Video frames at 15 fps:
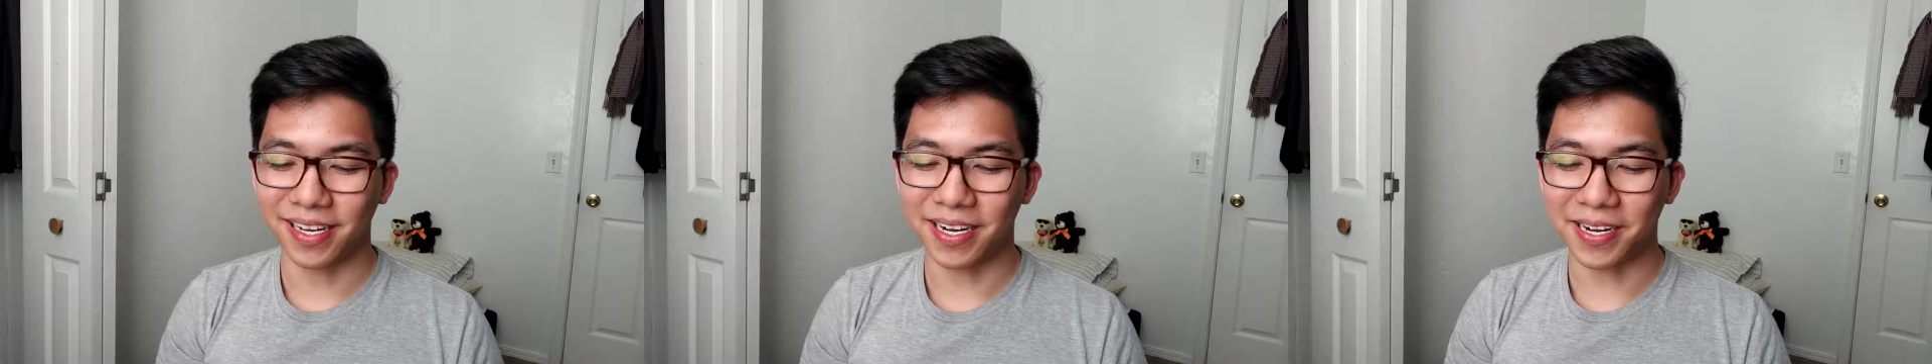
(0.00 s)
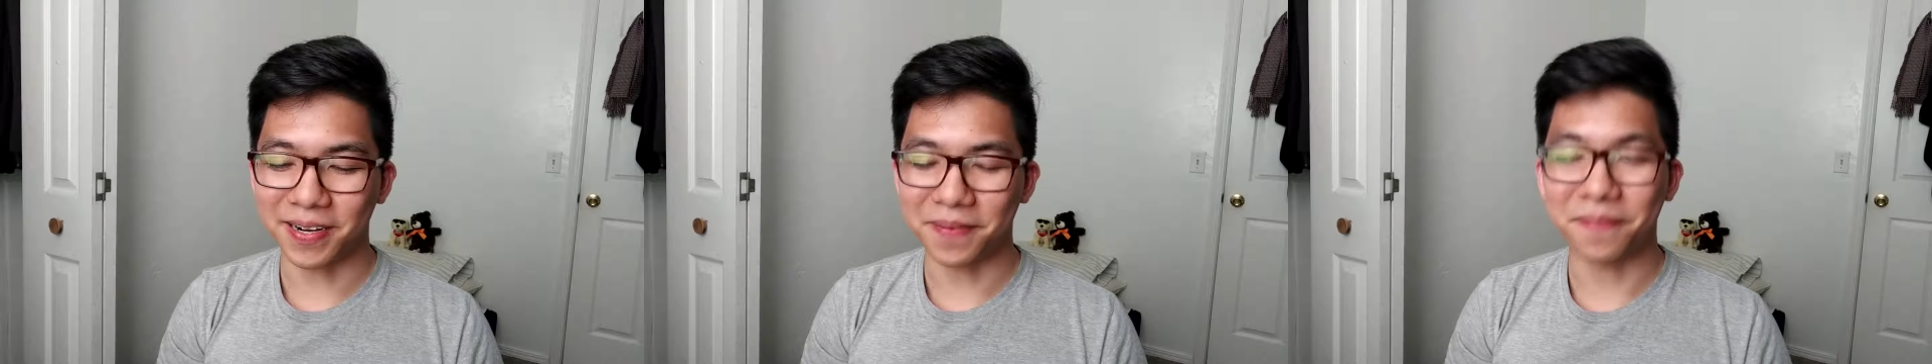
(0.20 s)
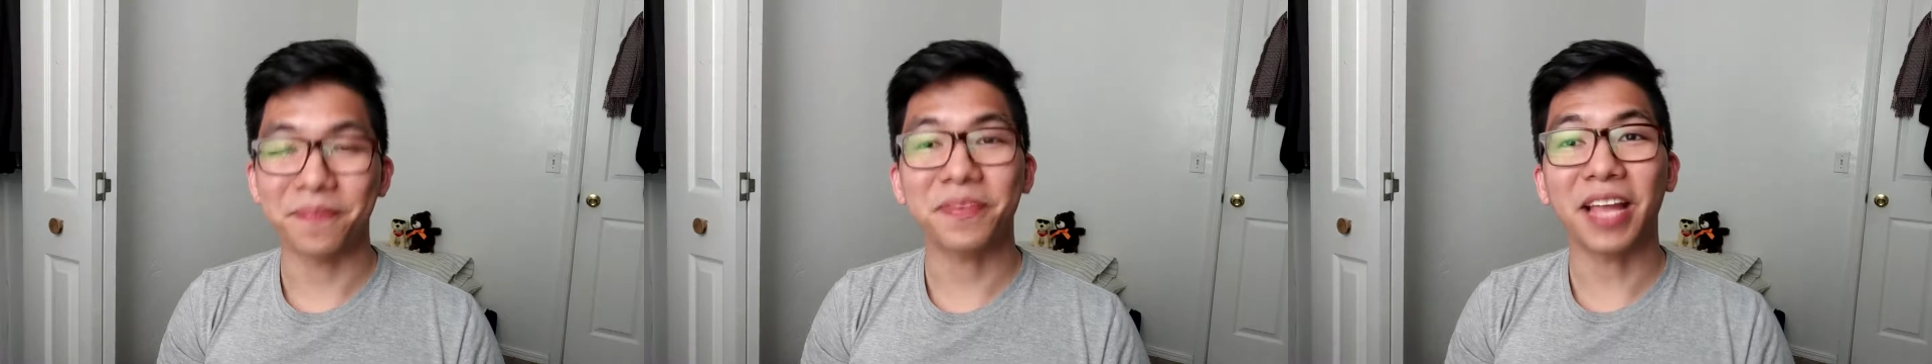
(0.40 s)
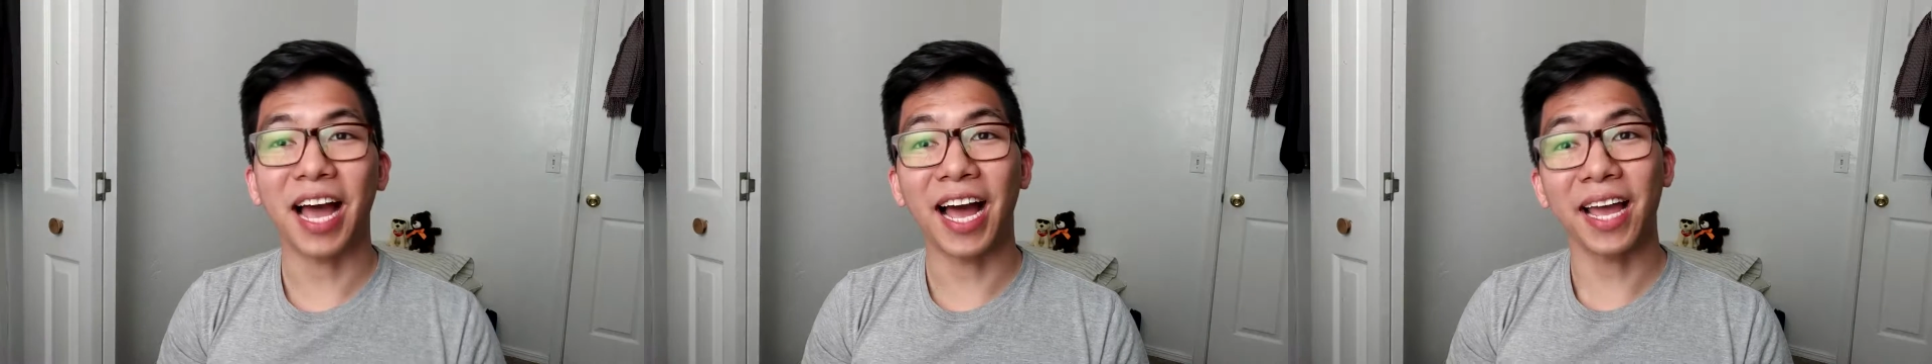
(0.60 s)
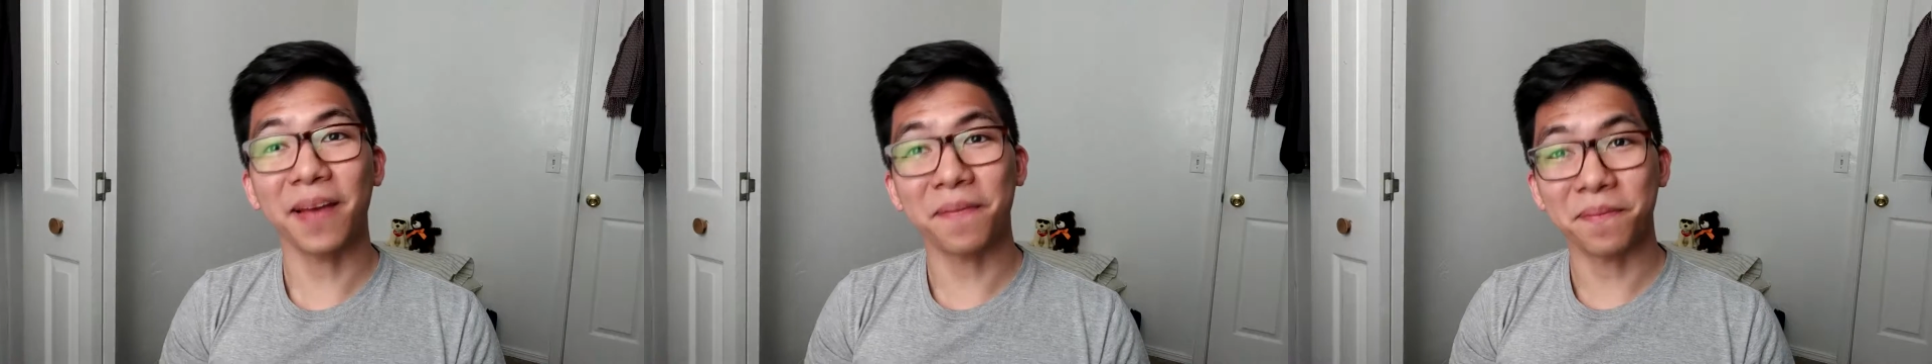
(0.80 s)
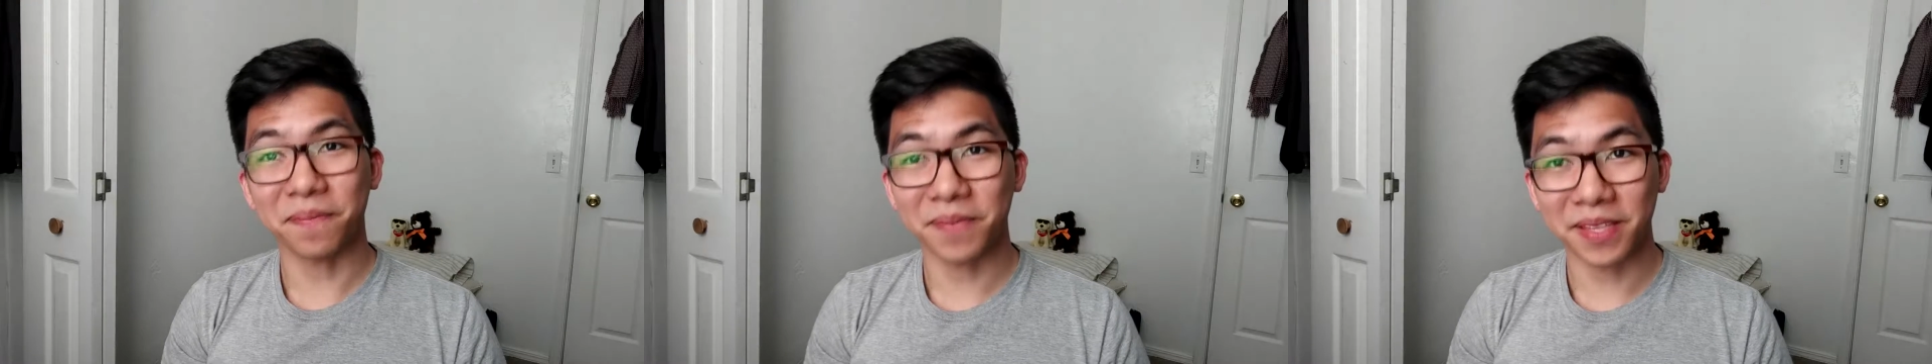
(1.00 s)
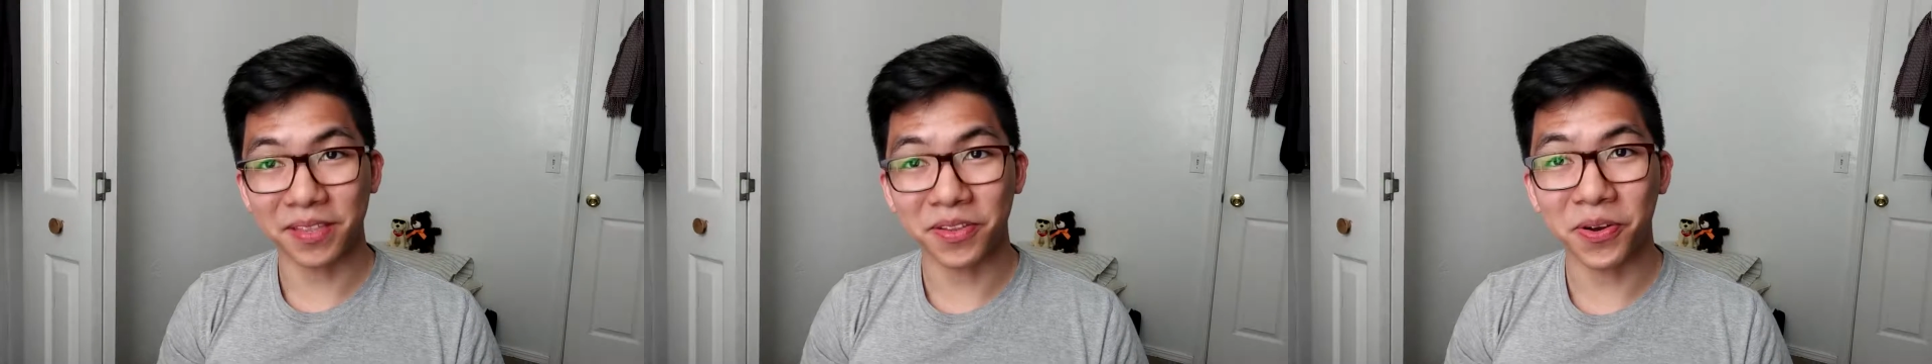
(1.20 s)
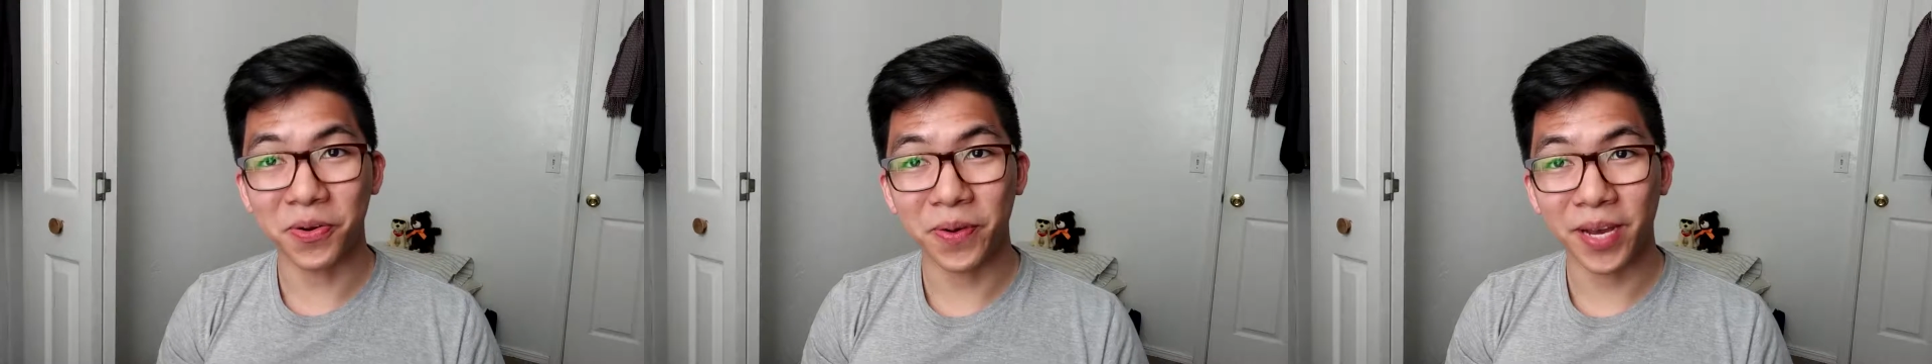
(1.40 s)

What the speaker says: I am in no